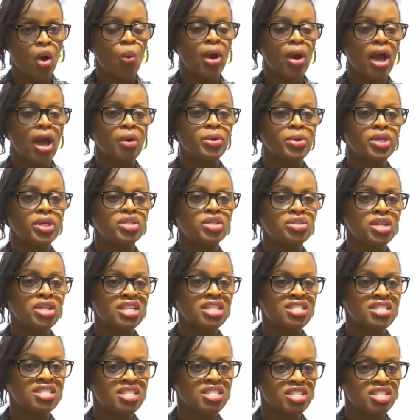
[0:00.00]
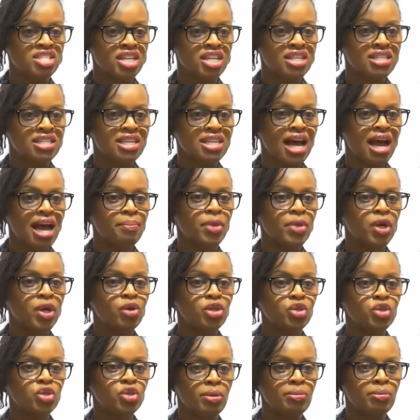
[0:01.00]
where we train teachers
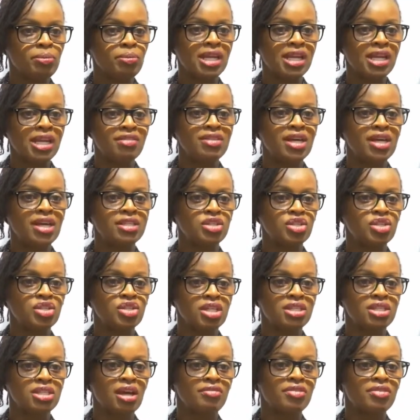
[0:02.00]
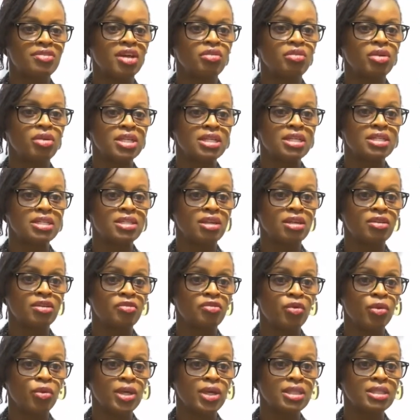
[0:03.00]
because we believe that teachers have the greatest
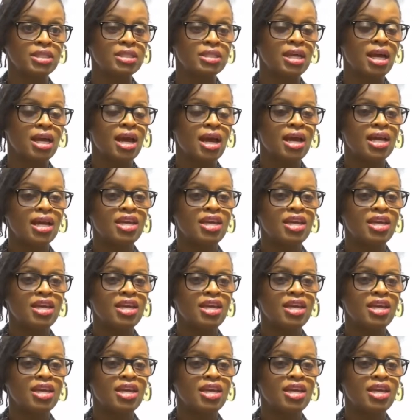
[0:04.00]
influence